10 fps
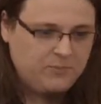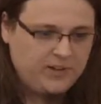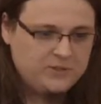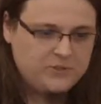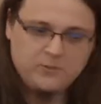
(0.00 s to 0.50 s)

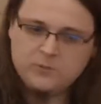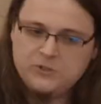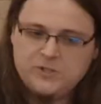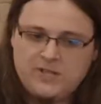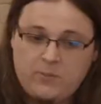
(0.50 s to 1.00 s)
Planeshift,
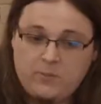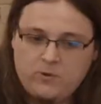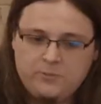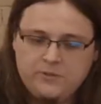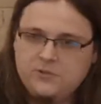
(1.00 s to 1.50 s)
which is an
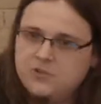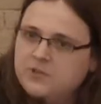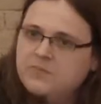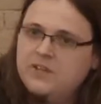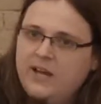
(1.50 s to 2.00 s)
MMORPG.